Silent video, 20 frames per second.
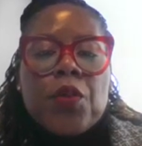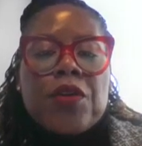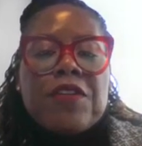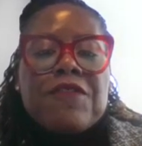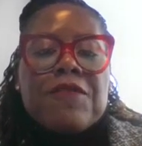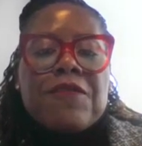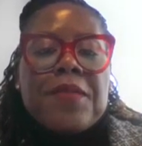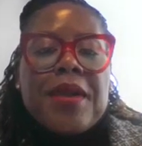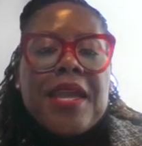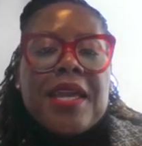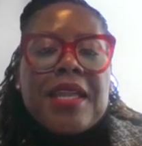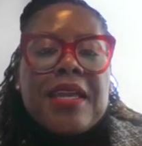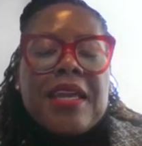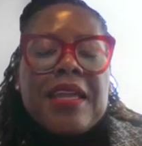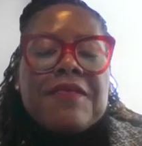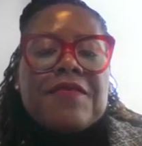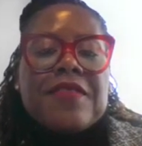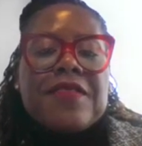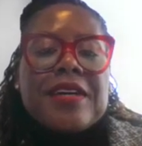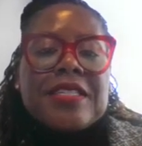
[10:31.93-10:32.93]
we've made
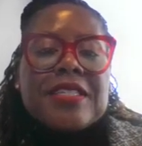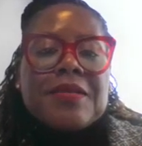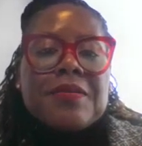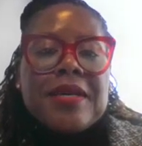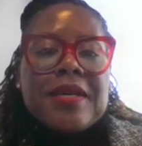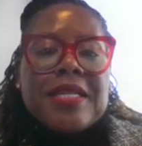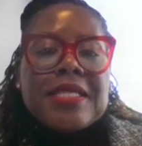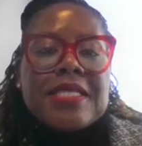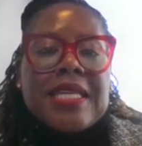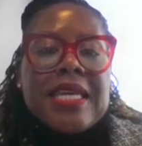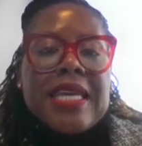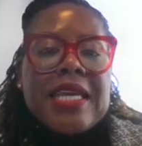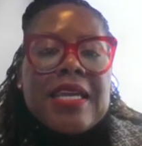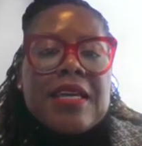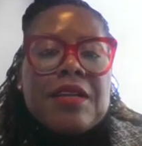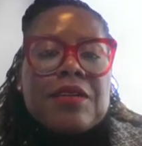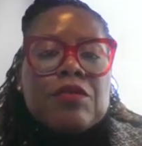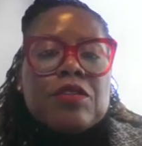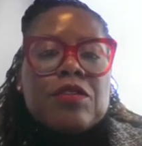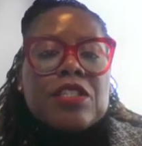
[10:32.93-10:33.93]
investments
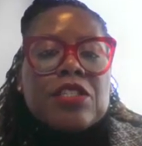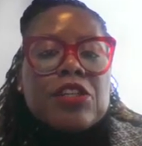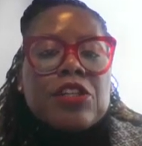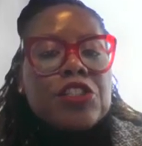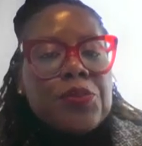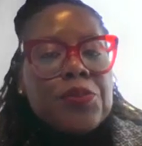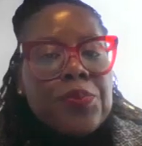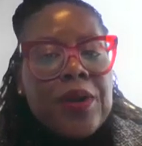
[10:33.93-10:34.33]
in research